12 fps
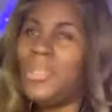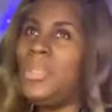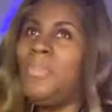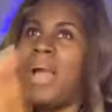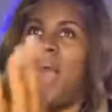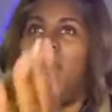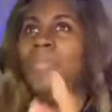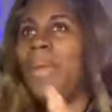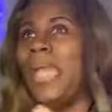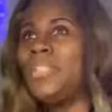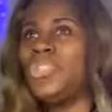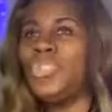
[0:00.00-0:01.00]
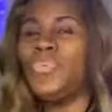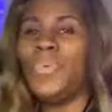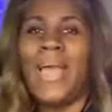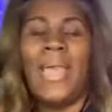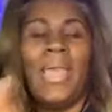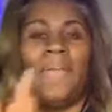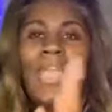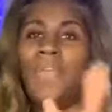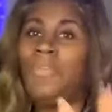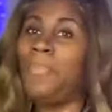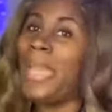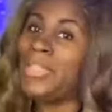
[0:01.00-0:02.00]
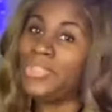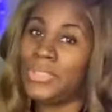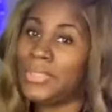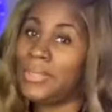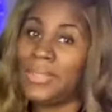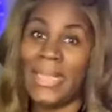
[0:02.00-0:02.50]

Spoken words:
You can buy all the patches you want. I have every patch